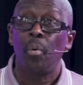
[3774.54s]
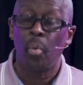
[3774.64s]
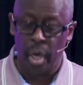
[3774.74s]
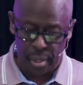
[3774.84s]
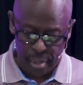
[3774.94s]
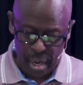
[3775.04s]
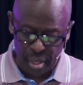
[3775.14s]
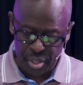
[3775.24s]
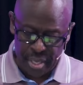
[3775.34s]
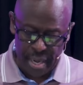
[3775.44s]
1,
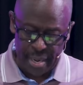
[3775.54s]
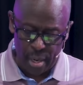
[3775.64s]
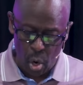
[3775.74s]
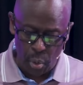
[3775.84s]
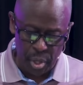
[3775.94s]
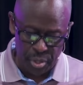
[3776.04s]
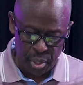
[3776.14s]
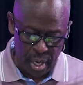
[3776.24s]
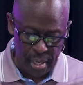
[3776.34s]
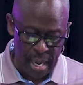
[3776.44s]
understand that holding
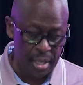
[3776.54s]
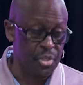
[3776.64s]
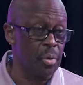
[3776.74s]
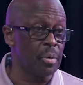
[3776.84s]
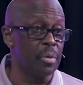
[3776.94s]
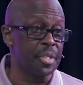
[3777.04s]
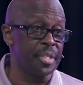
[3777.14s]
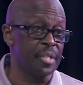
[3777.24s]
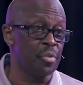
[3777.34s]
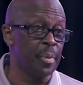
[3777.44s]
onto ungodly strongholds is
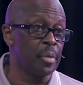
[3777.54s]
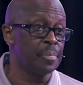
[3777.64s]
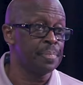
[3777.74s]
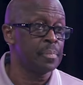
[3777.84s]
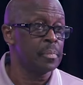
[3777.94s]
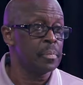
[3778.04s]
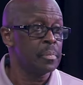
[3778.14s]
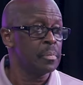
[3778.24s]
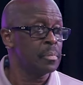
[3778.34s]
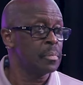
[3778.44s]
detrimental.
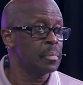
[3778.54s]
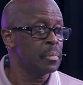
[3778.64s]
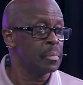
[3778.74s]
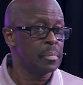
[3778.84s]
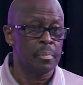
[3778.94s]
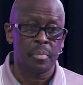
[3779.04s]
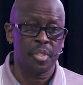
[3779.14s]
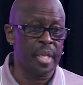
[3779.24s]
It's